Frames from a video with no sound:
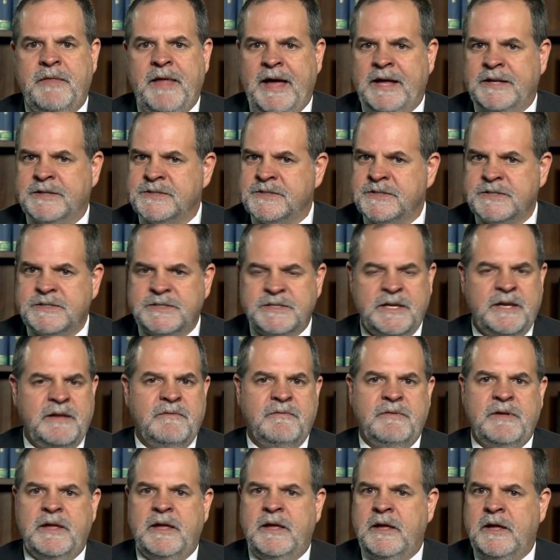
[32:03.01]
That's
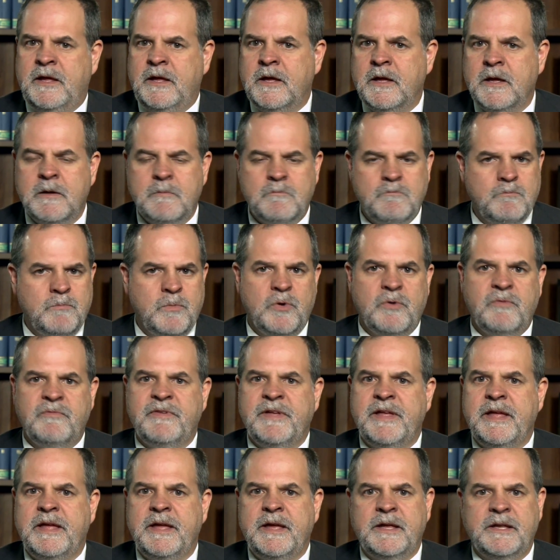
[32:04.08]
TV,
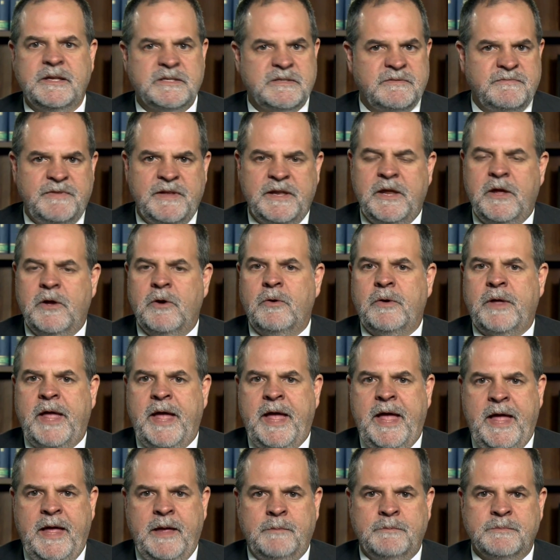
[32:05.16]
movies, video
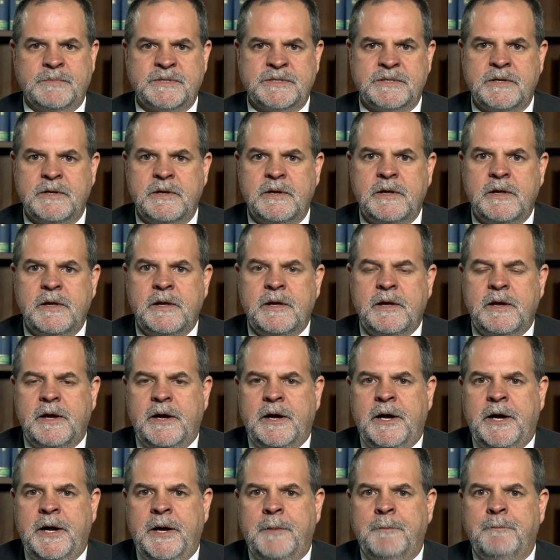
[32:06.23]
games.
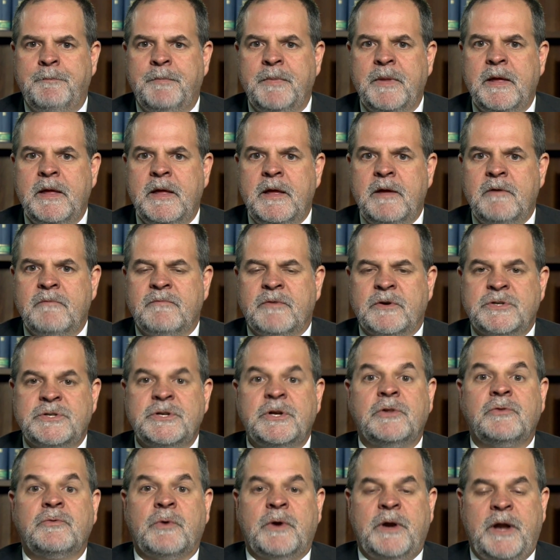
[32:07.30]
For
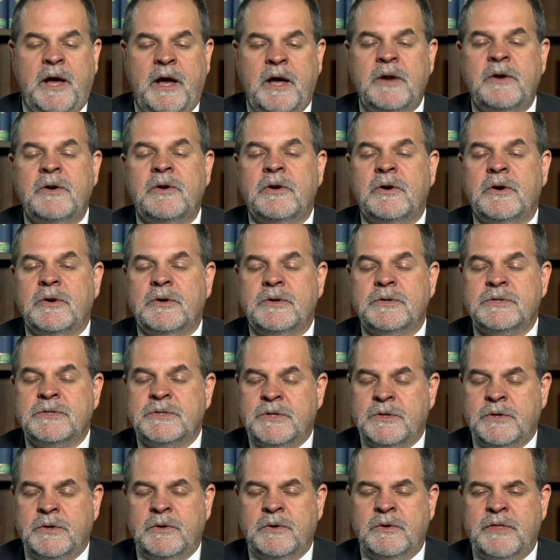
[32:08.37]
children under
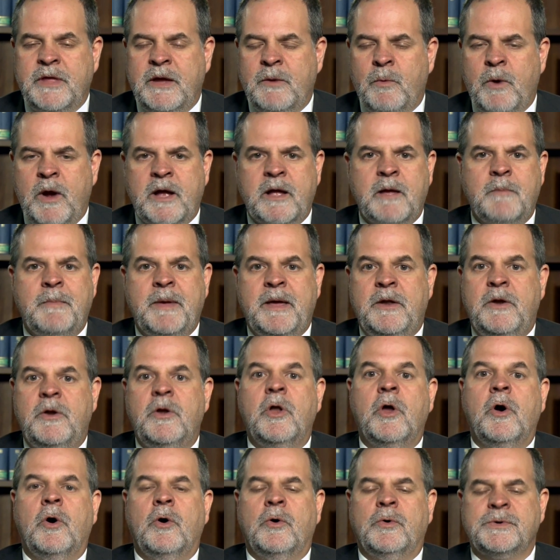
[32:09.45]
2, they recommend
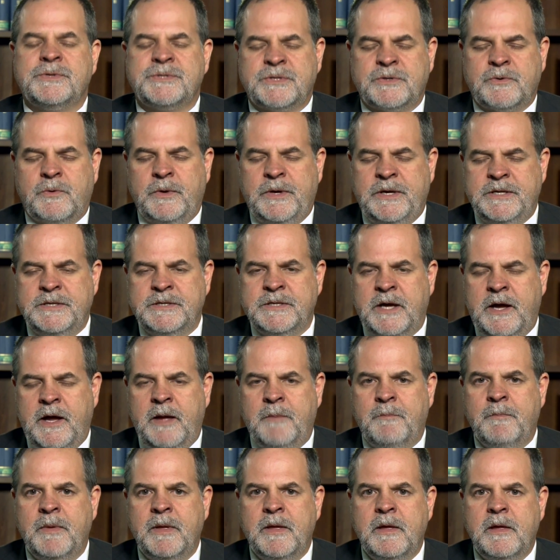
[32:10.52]
no screen
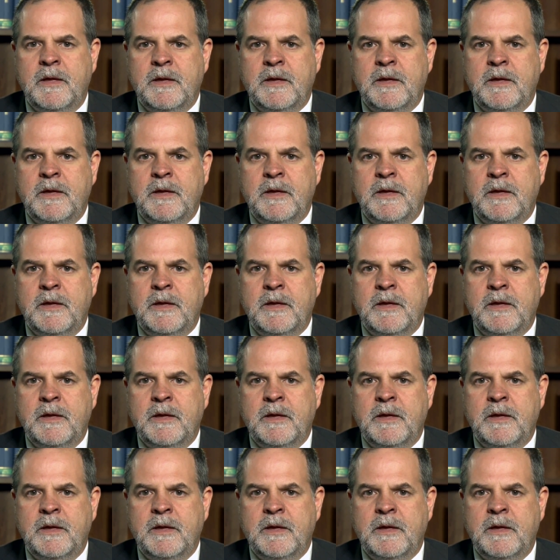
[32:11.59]
time.